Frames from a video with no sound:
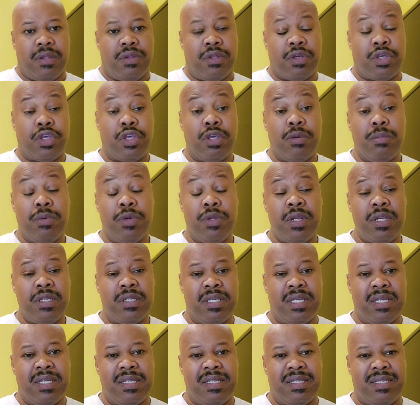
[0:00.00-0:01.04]

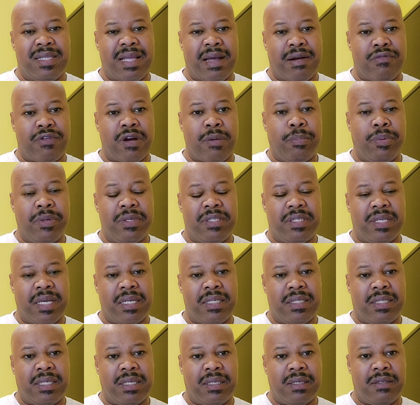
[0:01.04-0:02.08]
communities that
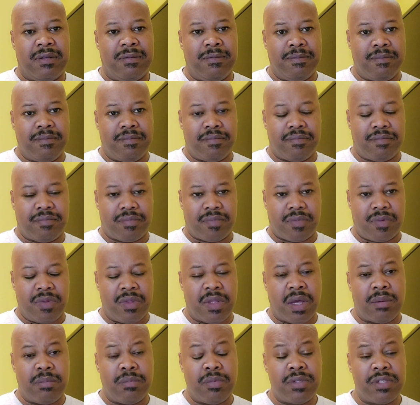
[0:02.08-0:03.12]
represented
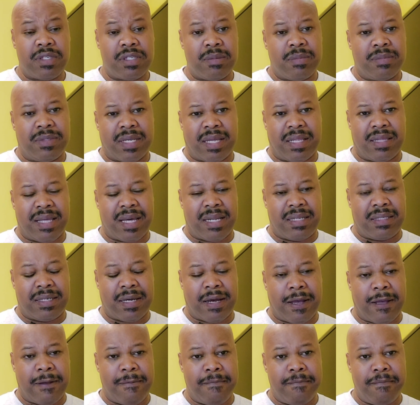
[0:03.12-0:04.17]
non-Muslims at that
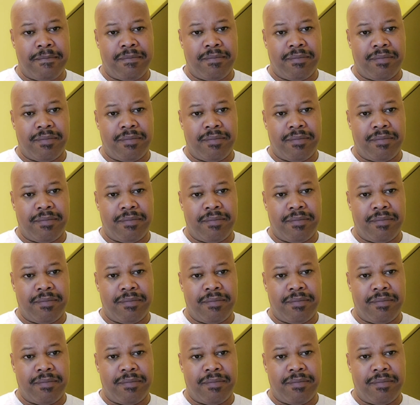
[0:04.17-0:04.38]
time,